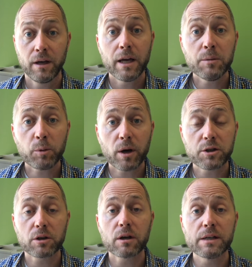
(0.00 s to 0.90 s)

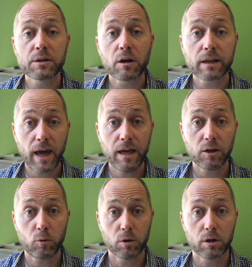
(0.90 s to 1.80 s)
Impressure is an
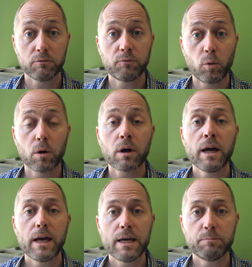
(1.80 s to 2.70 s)
archaic word for
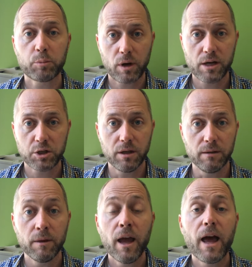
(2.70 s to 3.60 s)

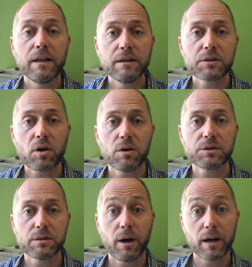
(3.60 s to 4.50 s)
impression, and this
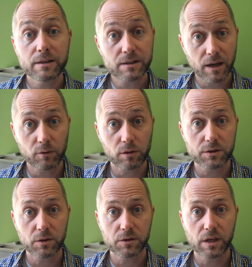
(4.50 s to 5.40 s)
calls to mind several
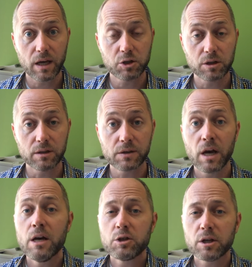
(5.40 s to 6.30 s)
associations.
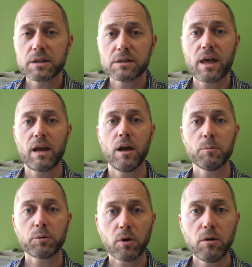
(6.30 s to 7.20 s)
Just as that
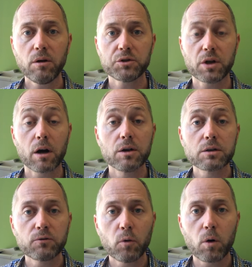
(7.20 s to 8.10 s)
protostar
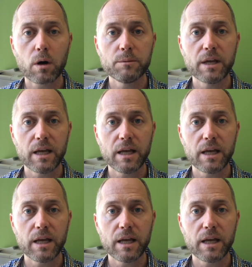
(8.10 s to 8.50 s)
is formed